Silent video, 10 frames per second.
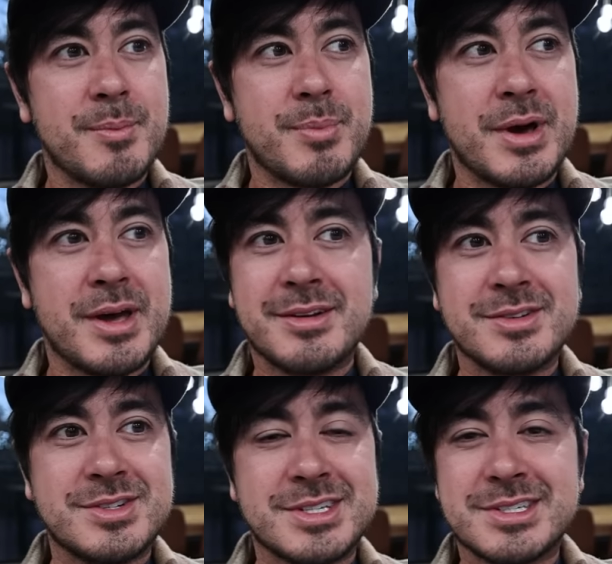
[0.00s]

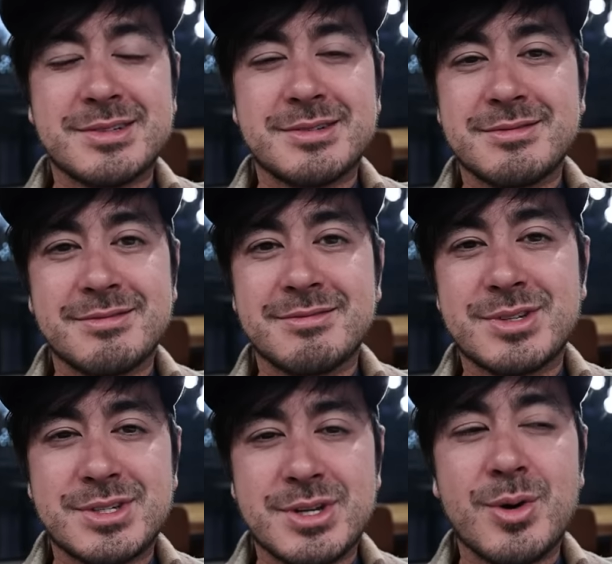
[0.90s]
but just
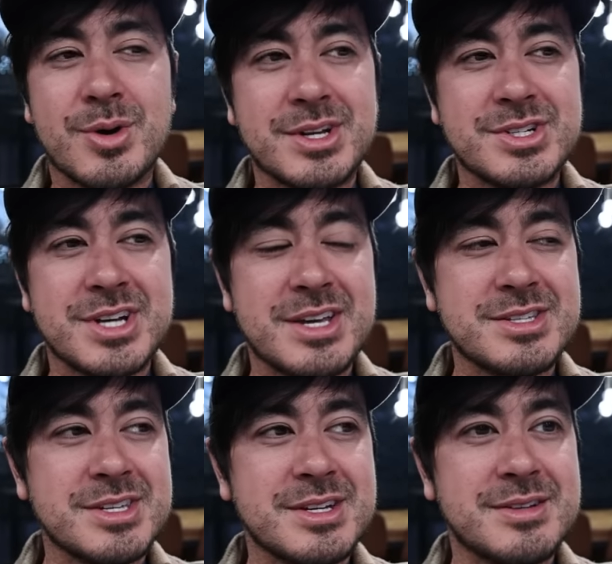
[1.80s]
so
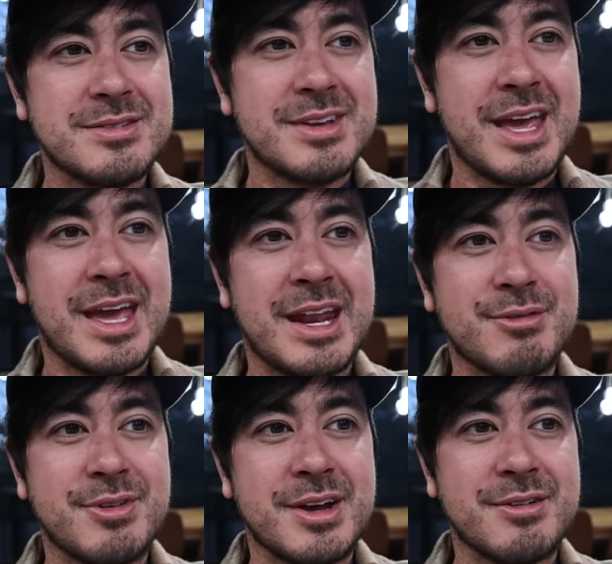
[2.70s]
congested. And I
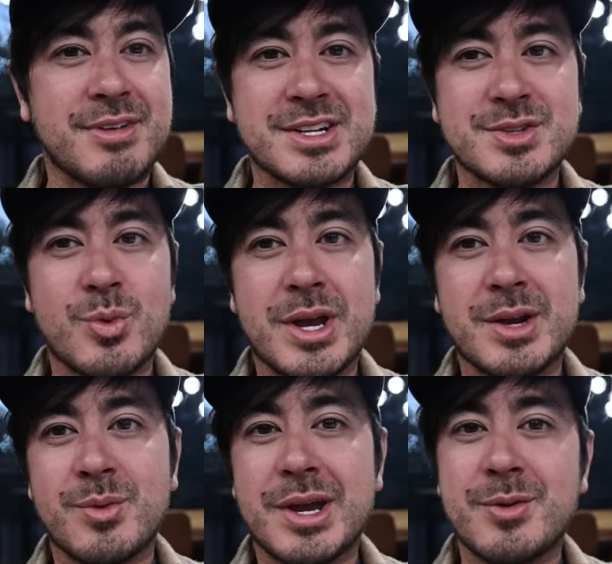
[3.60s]
figured if I just
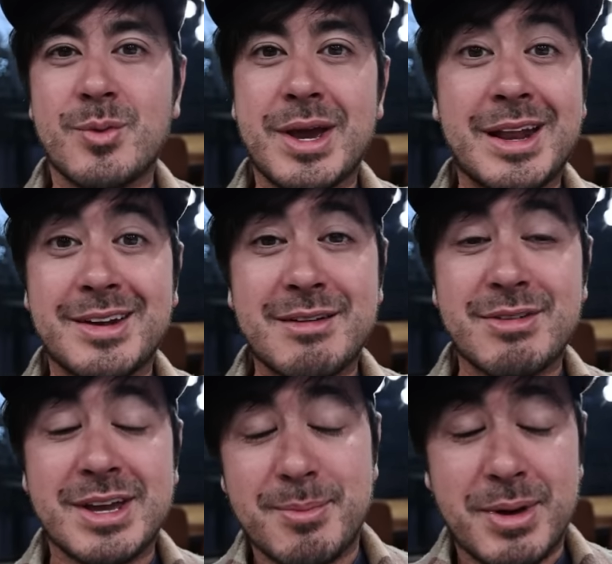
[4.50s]
wait and wait and wait, I'll
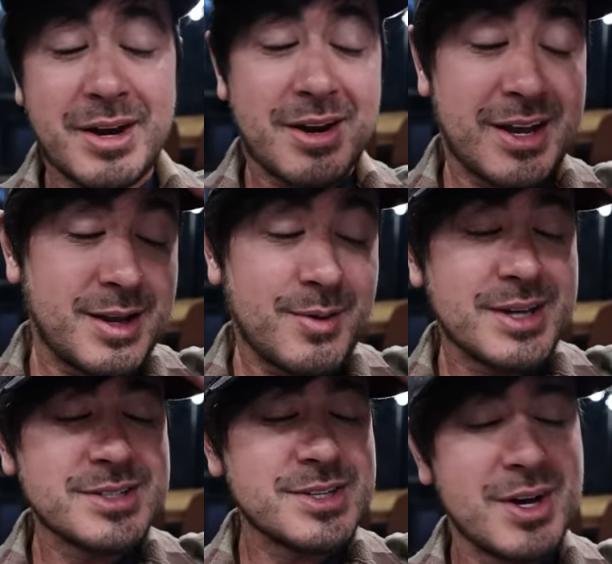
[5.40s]
never get better
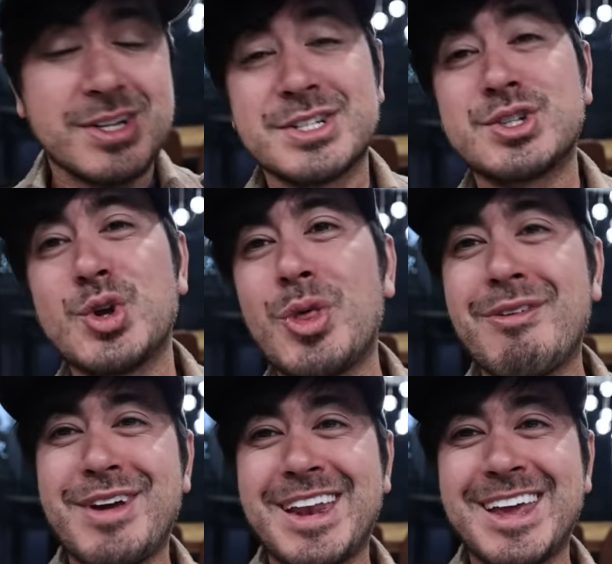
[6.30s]
anyway. So I'll just do
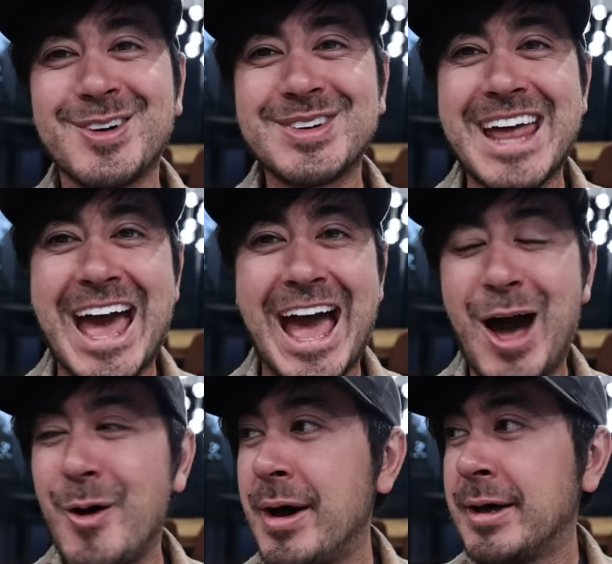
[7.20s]
the video
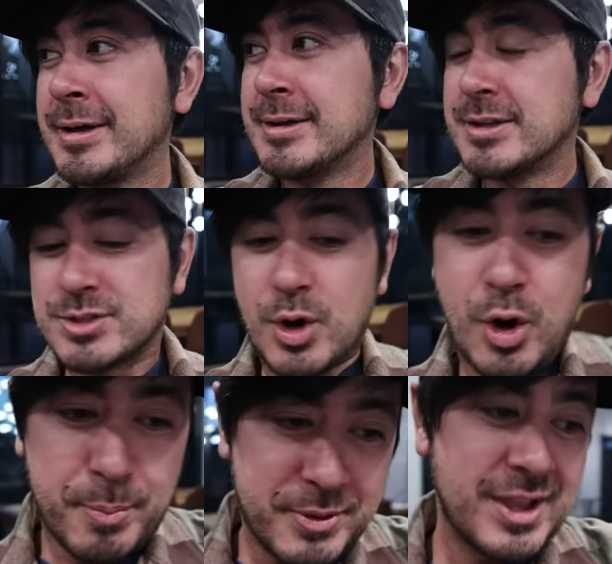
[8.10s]
now. So
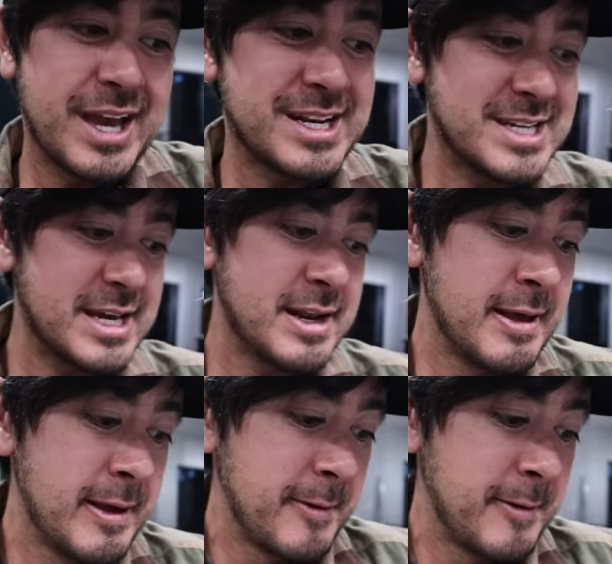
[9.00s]
hope you liked it.